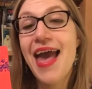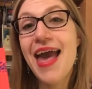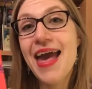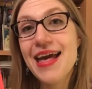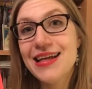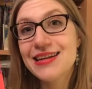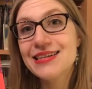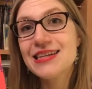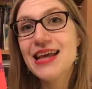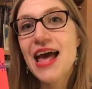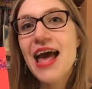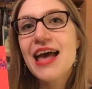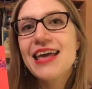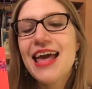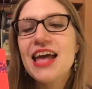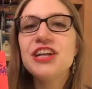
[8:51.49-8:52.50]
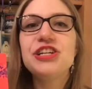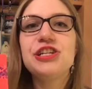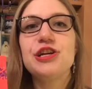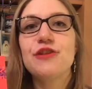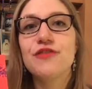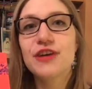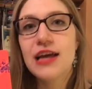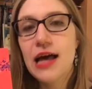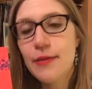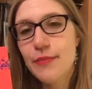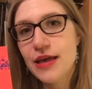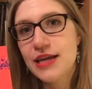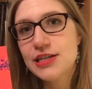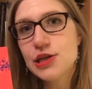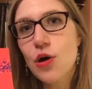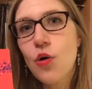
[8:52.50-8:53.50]
And can she overcome
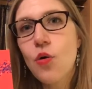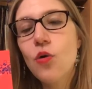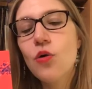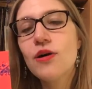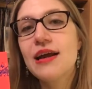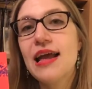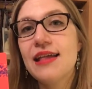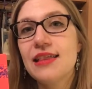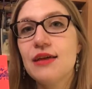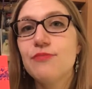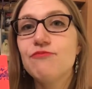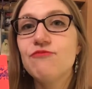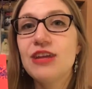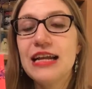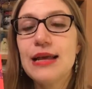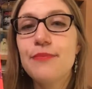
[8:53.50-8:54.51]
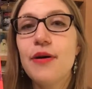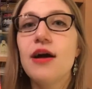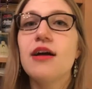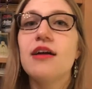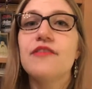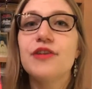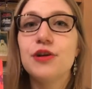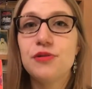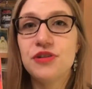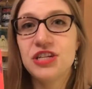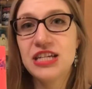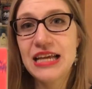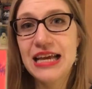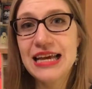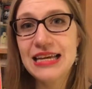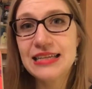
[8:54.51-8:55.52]
it? Or is it really part of who
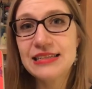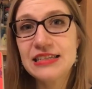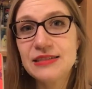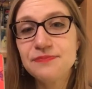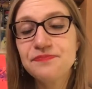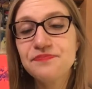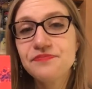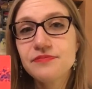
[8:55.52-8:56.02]
she is?